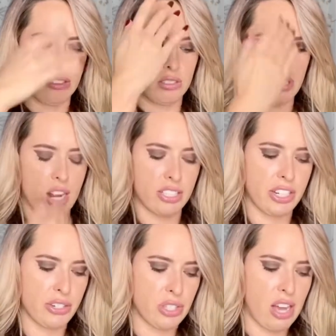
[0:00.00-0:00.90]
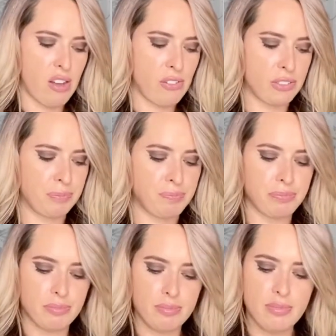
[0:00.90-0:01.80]
talk to yourself,
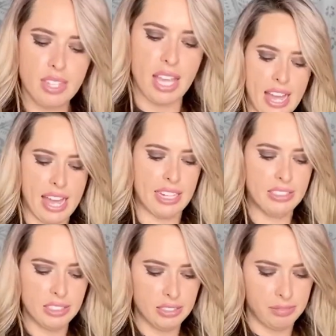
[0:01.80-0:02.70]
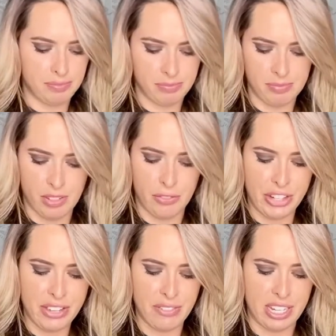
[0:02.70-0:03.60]
and
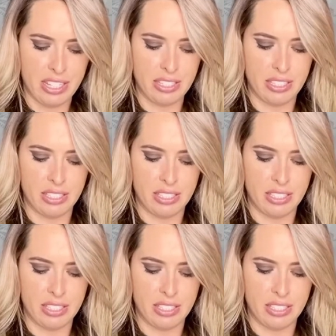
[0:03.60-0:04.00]
forgiveness.